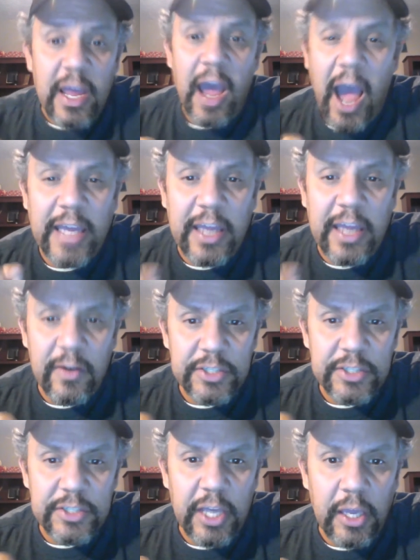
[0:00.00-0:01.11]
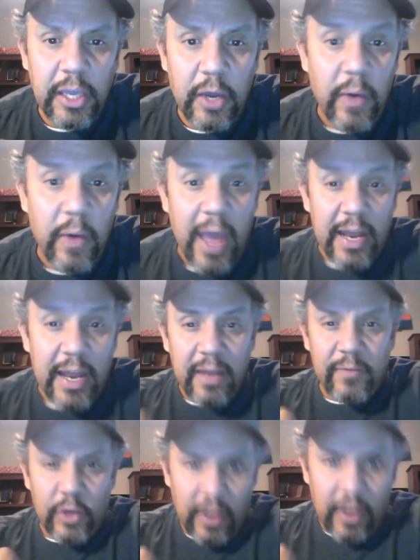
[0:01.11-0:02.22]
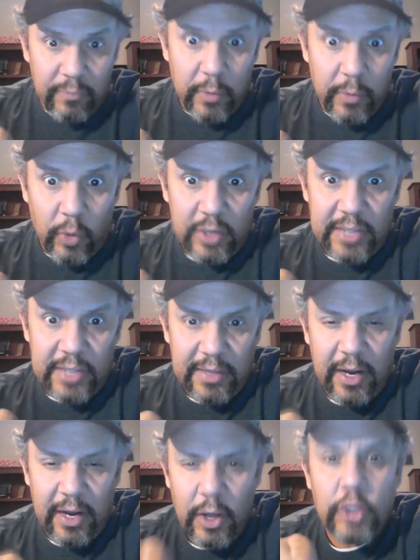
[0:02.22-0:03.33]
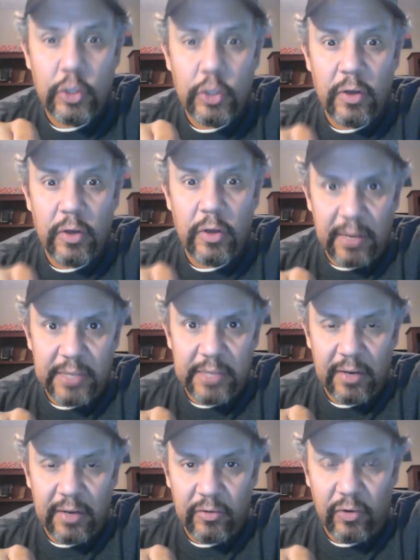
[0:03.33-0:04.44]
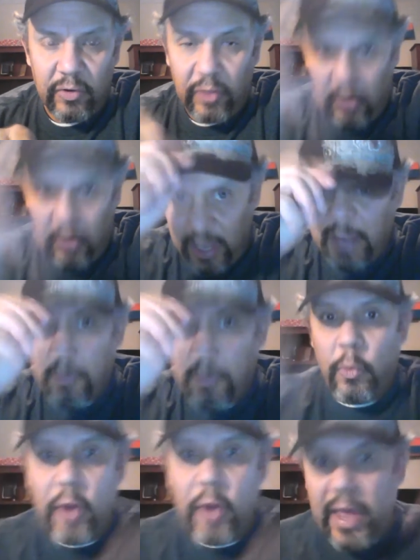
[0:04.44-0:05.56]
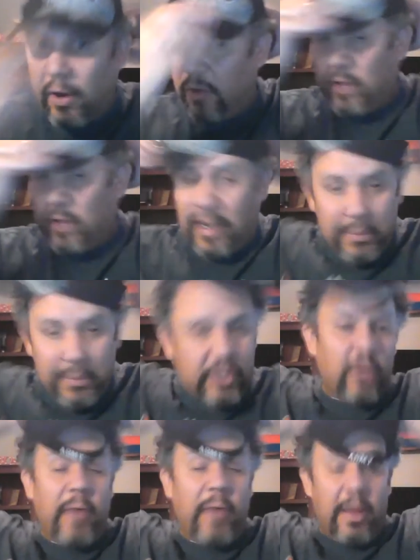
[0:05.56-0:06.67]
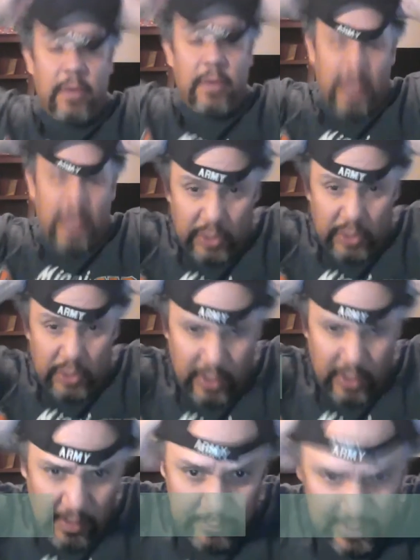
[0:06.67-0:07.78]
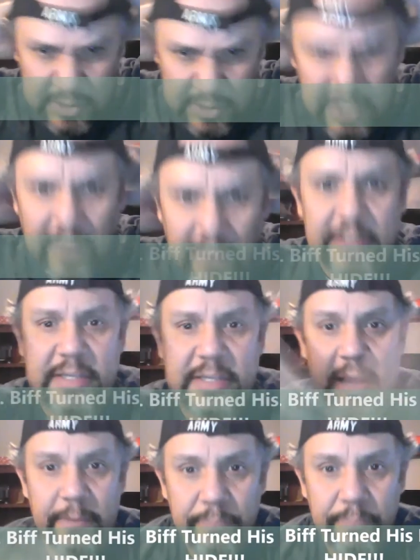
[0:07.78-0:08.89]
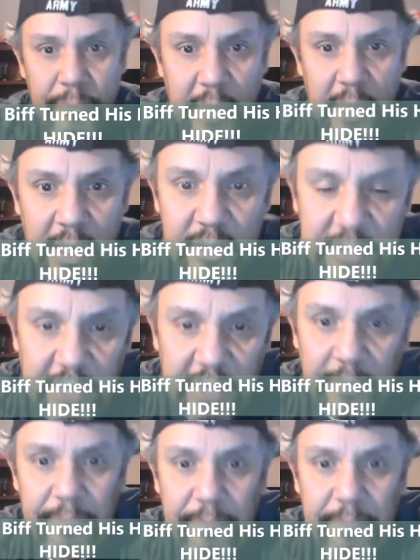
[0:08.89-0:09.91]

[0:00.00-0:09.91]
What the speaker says: I guarantee you, and any of you government workers out there, you know that I'm telling the truth. Look, I got my war hat on. Hold on. Let me turn around so you know I'm getting serious now. Here's the deal.